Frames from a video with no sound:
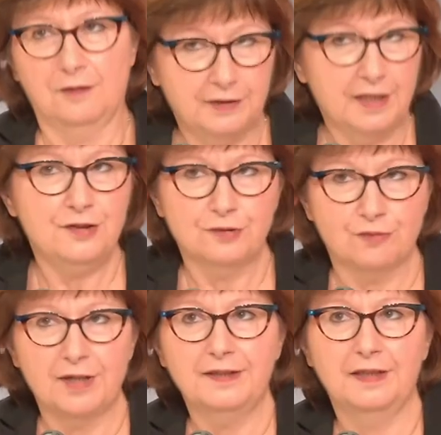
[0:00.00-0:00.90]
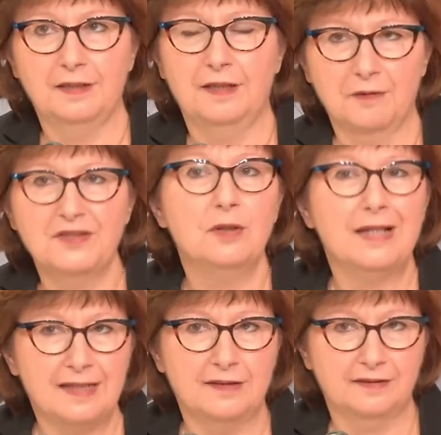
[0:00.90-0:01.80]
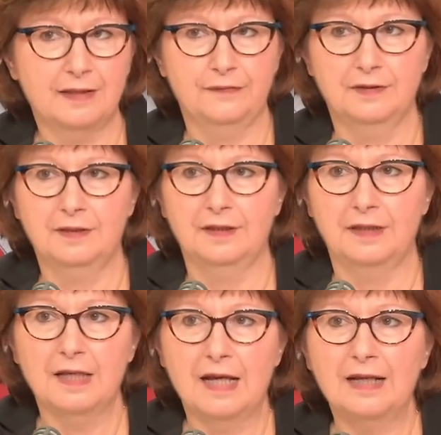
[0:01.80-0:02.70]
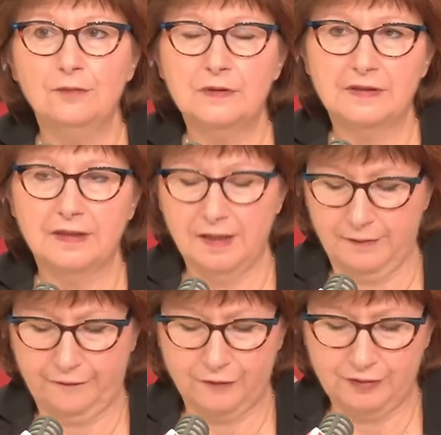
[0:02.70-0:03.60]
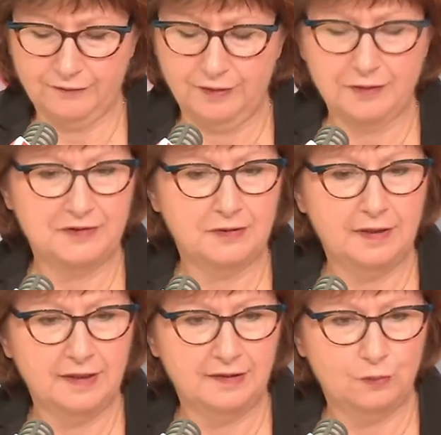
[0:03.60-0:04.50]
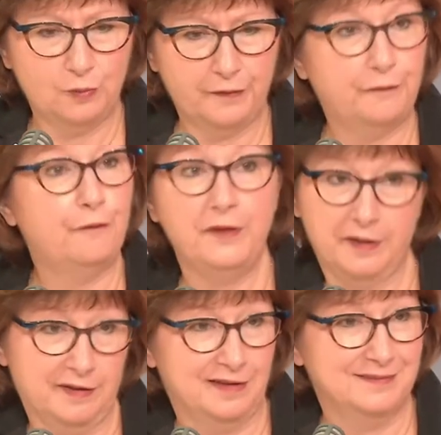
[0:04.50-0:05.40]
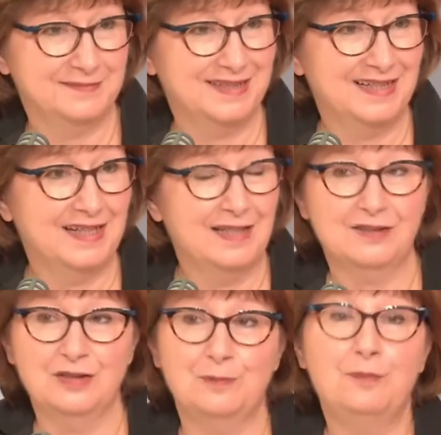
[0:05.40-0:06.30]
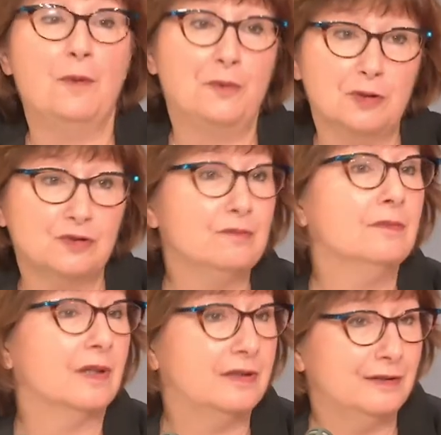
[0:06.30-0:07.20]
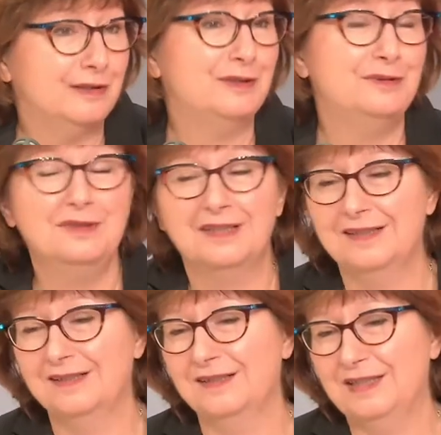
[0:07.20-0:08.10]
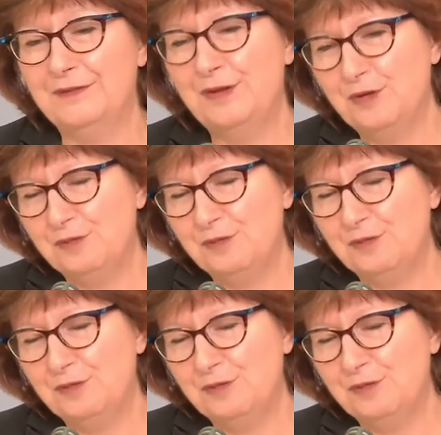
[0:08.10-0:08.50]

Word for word: again, you're right. It, there is a link, definitely. Mm. I would say, first of all, there is a link with fear. Yeah. So populism, as you know, uh, even though